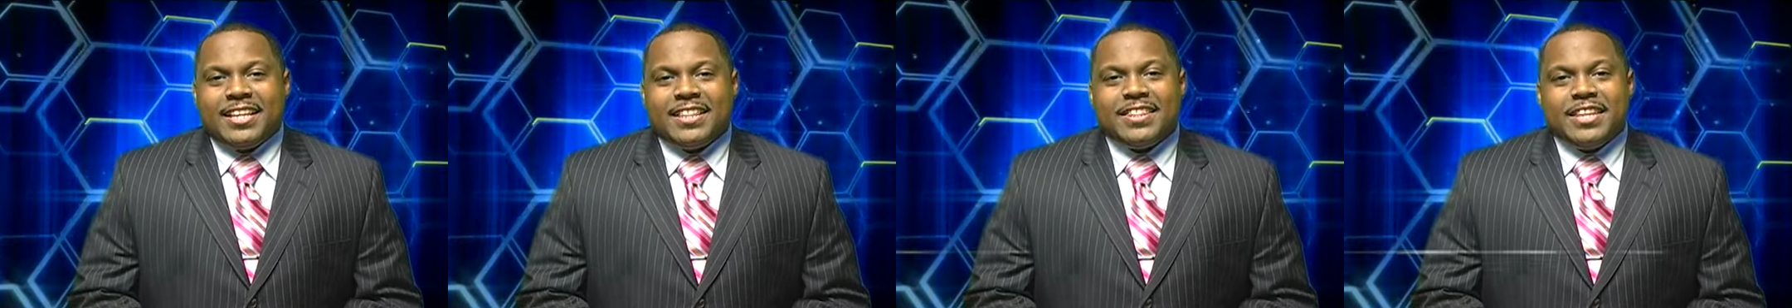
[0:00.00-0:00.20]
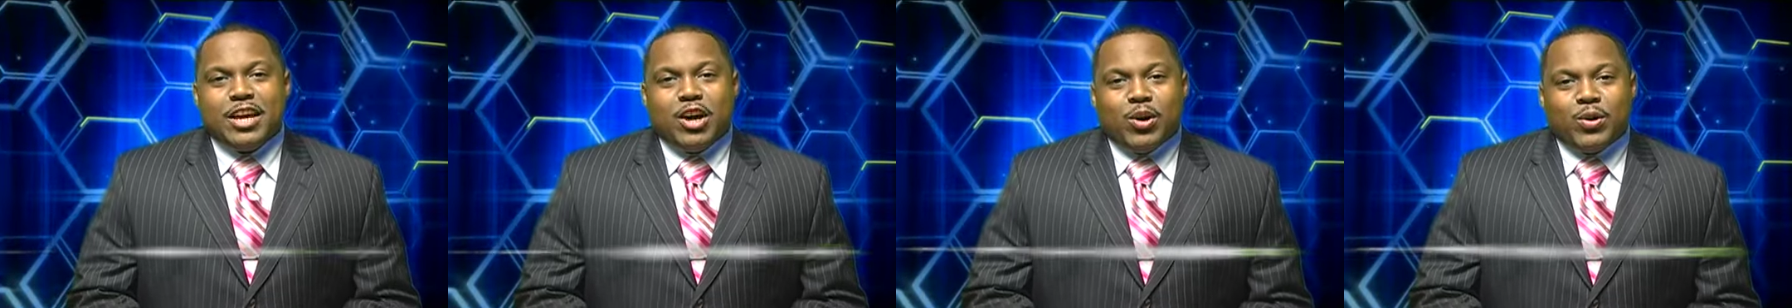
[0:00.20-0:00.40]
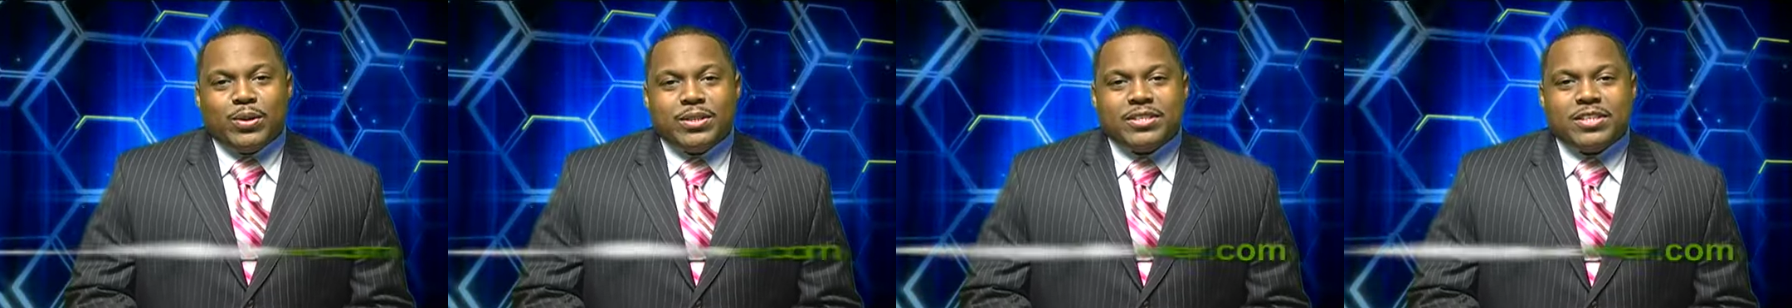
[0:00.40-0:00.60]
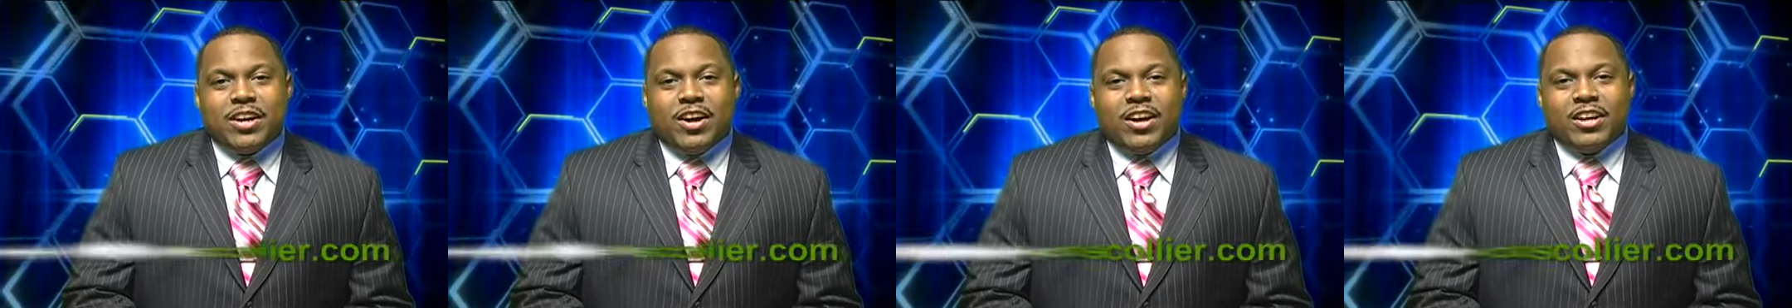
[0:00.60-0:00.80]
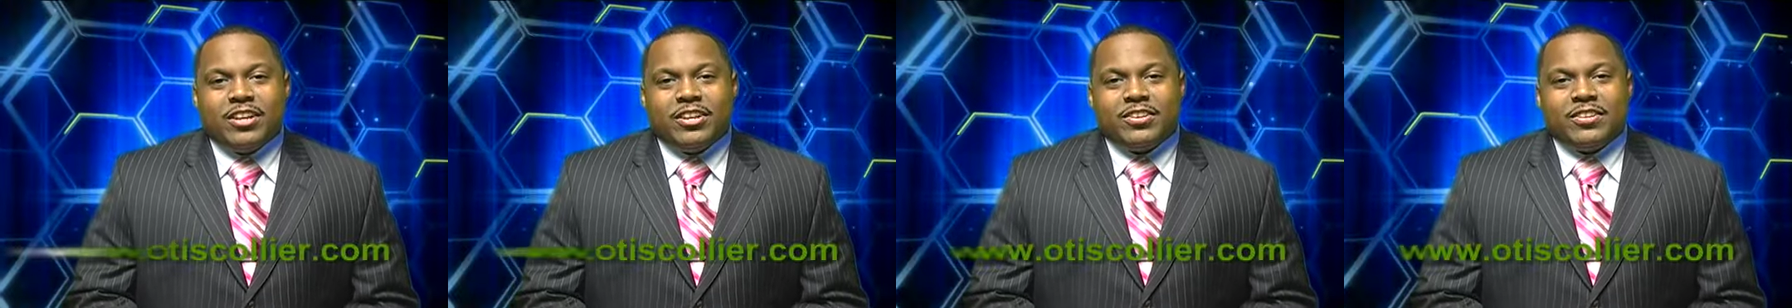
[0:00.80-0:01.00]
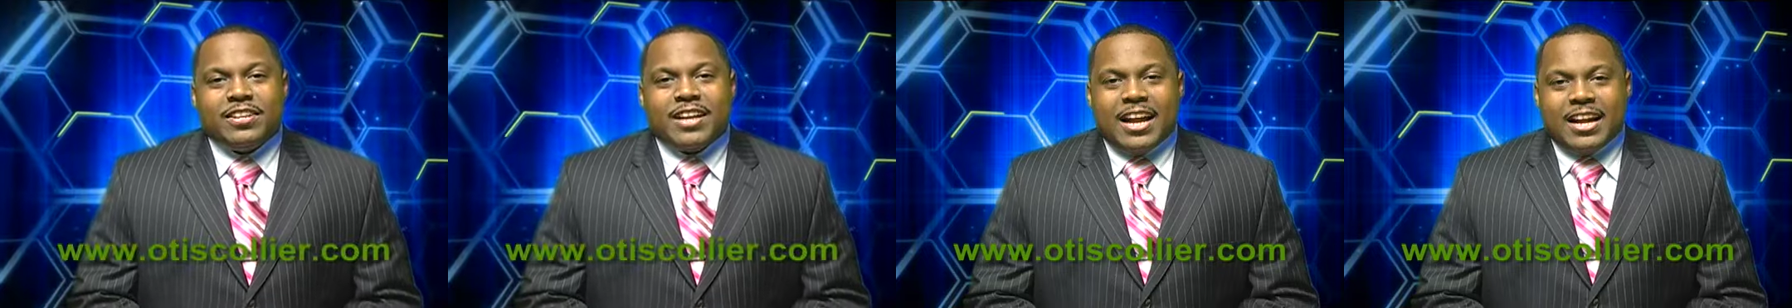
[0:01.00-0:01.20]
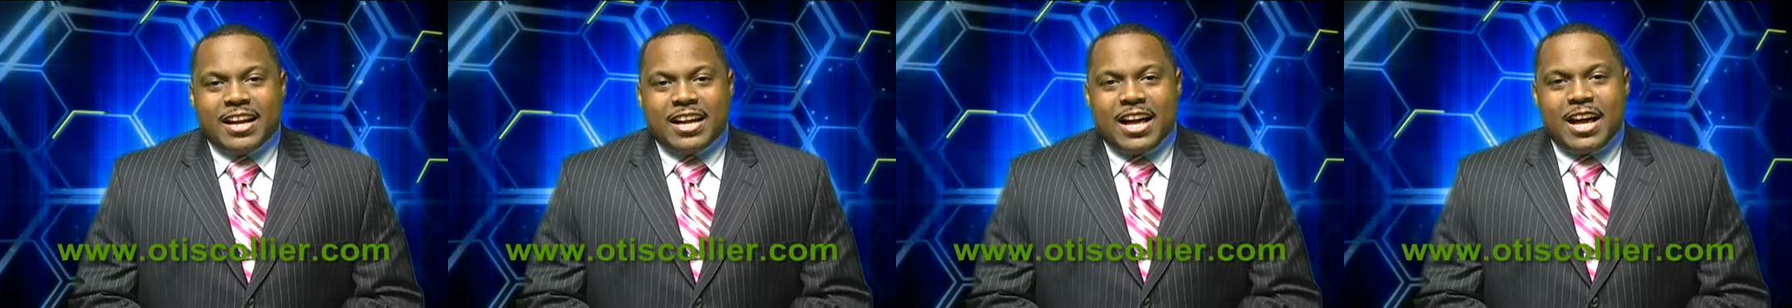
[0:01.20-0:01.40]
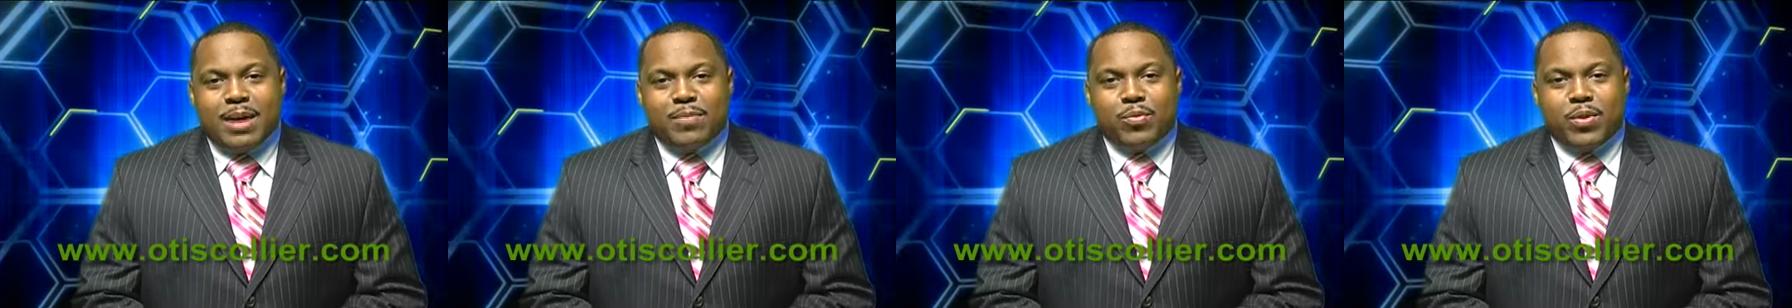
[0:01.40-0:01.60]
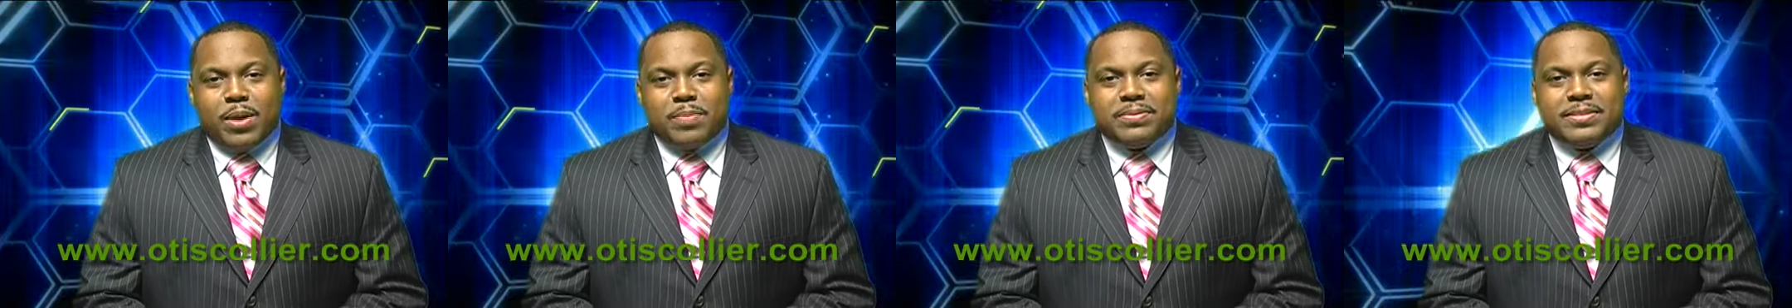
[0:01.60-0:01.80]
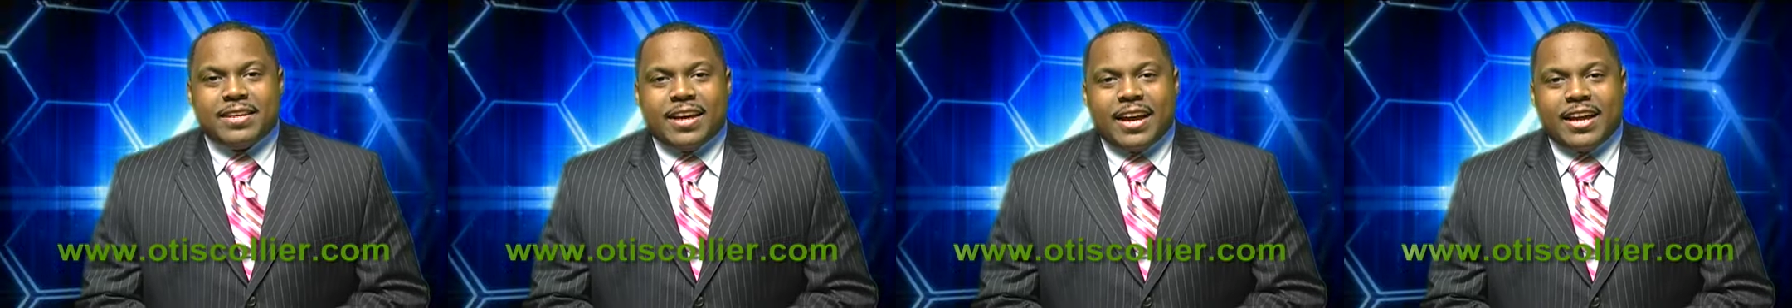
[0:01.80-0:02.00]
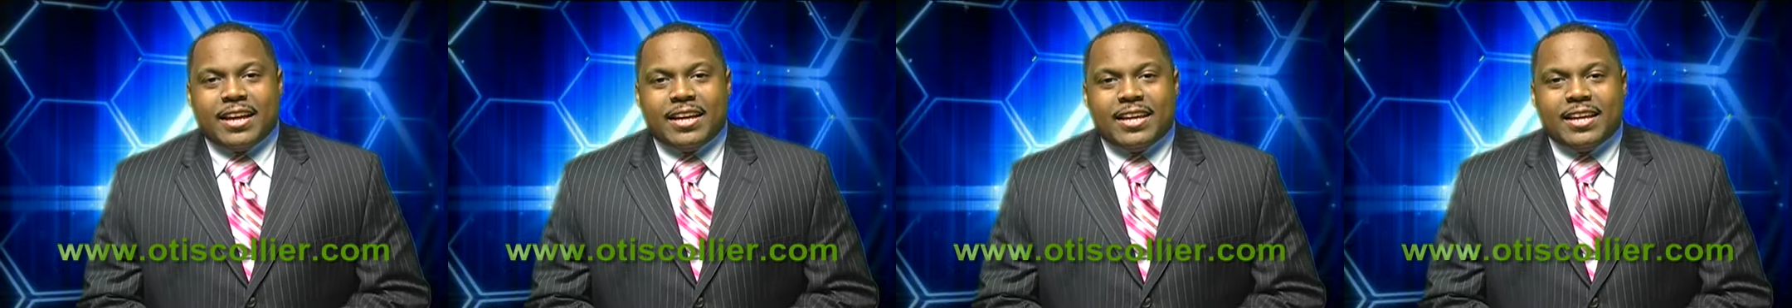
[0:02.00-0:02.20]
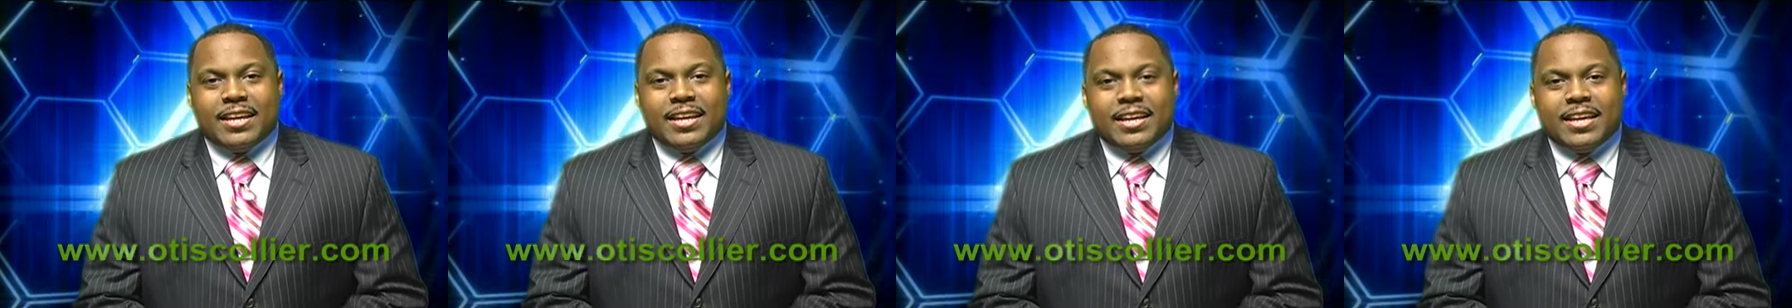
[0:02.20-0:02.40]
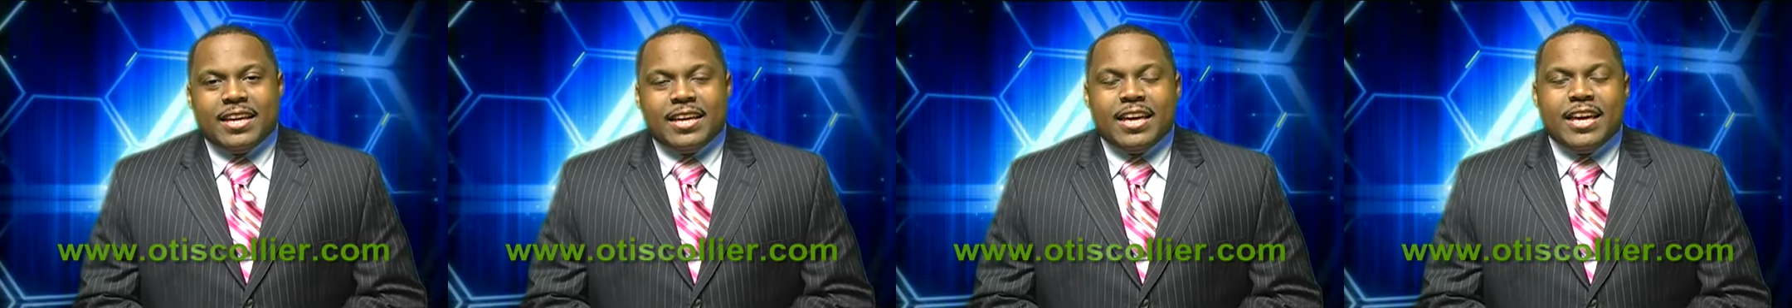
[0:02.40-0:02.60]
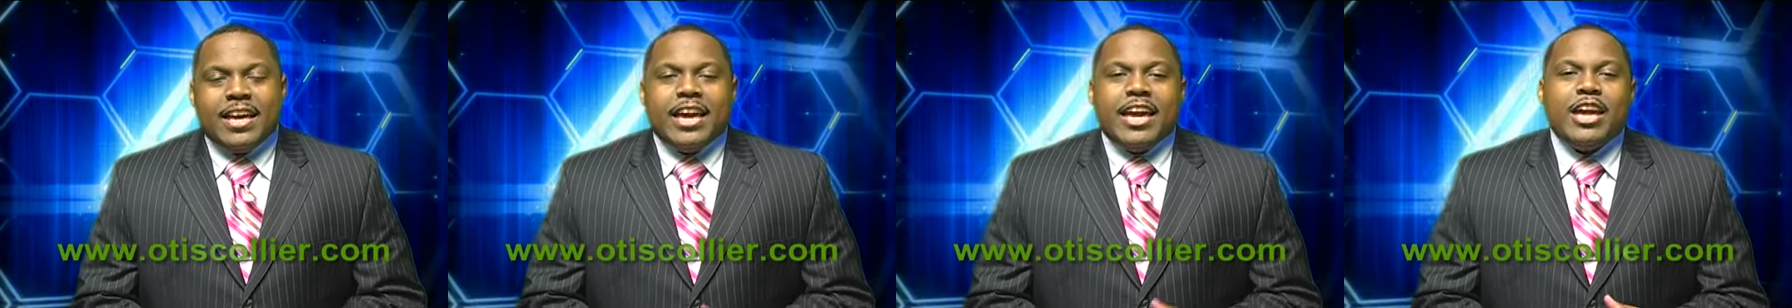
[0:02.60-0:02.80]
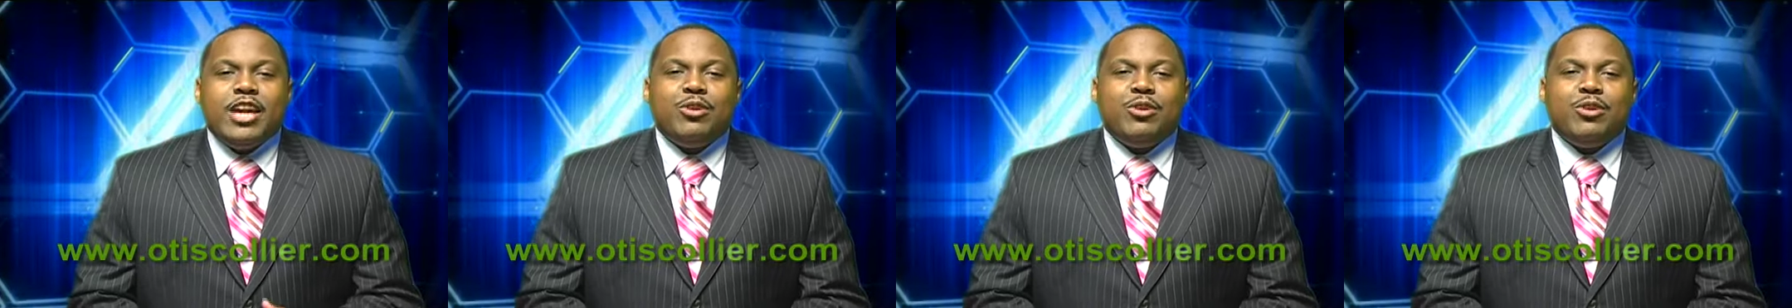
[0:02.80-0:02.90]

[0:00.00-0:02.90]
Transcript: the otiscollier.com website.